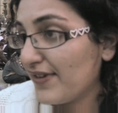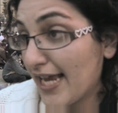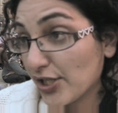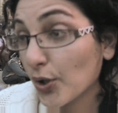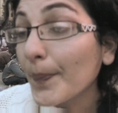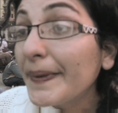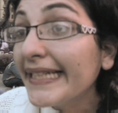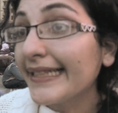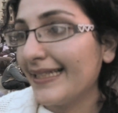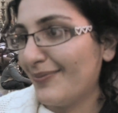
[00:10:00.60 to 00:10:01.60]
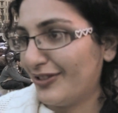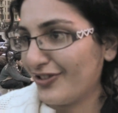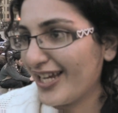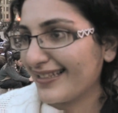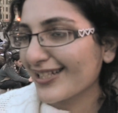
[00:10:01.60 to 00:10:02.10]
TV has completely
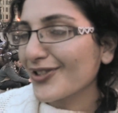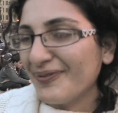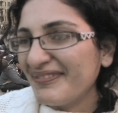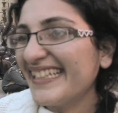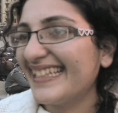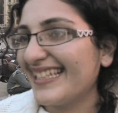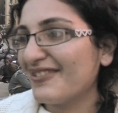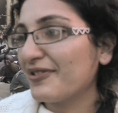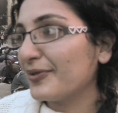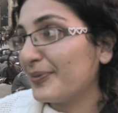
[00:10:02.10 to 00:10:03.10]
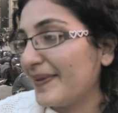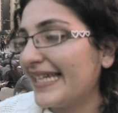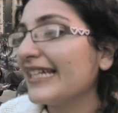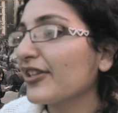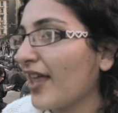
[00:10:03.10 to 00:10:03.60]
betrayed us, completely. We would be
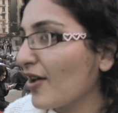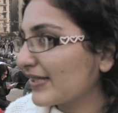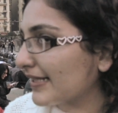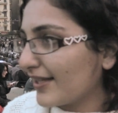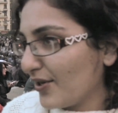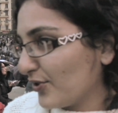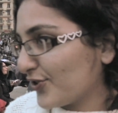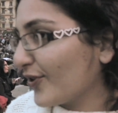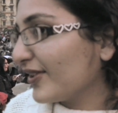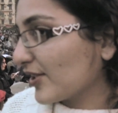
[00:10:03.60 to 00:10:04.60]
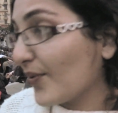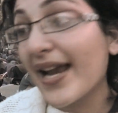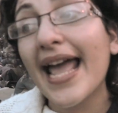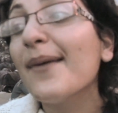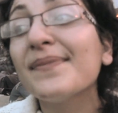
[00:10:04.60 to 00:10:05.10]
here thousands, they would show the
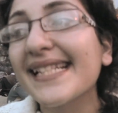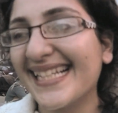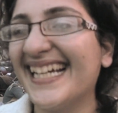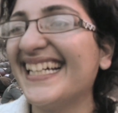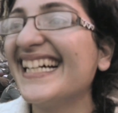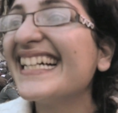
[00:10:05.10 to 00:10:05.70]
square empty.